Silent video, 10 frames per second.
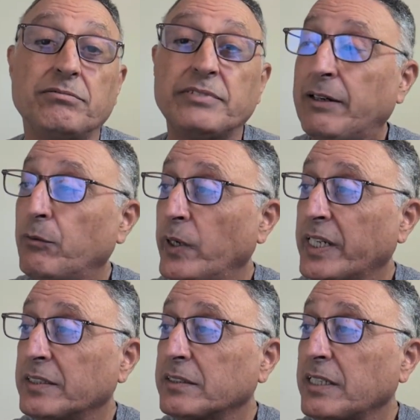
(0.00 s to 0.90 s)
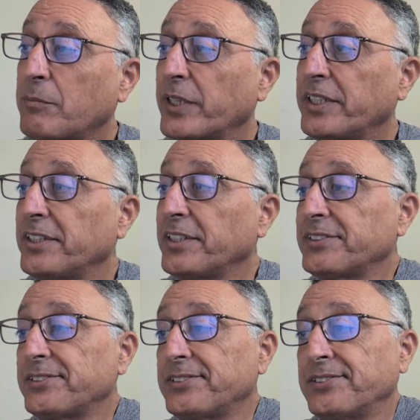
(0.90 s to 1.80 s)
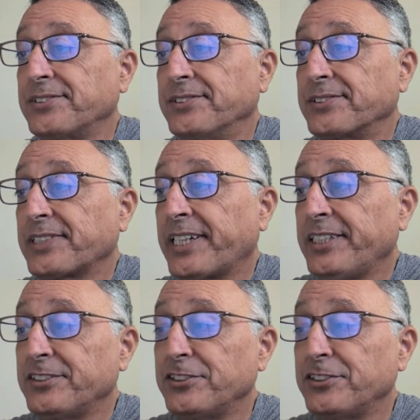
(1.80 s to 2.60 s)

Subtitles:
That one on the top right here. Okay?